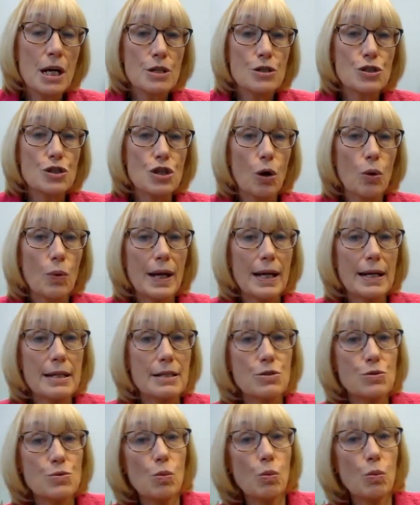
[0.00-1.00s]
So
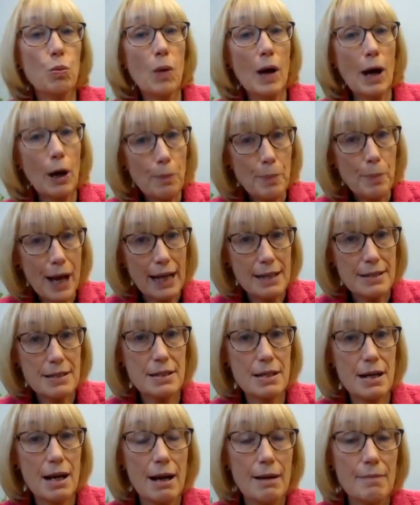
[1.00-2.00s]
it's well
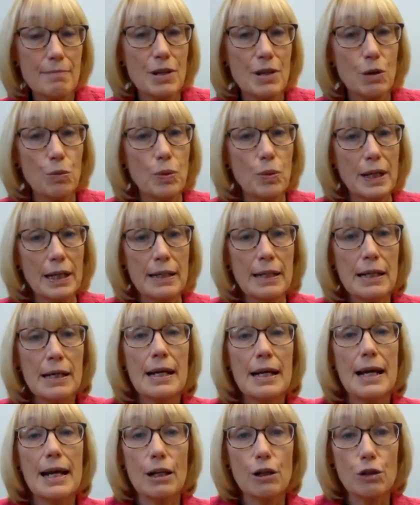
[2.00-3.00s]
past time that we
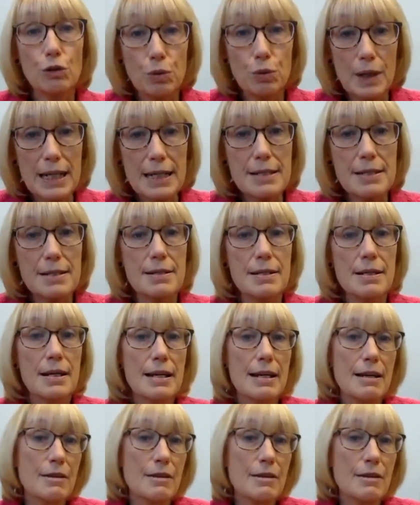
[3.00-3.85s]
increased